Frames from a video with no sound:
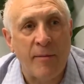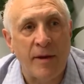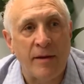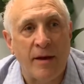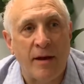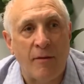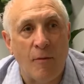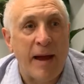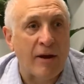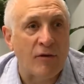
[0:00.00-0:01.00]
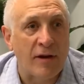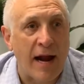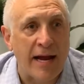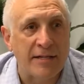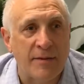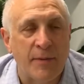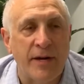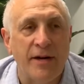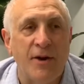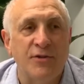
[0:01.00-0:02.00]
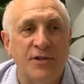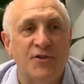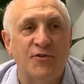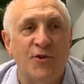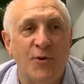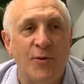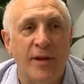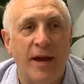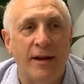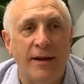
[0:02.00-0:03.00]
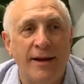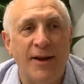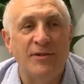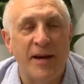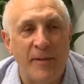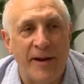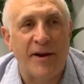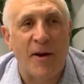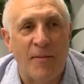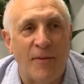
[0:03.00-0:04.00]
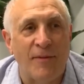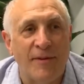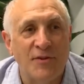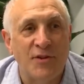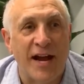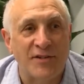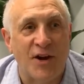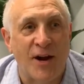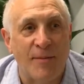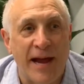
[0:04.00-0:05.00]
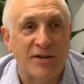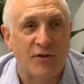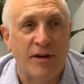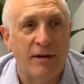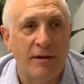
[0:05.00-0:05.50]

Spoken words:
And Michael denies it, but he knows it's true that I was able to hit a couple of shots on him. Actually,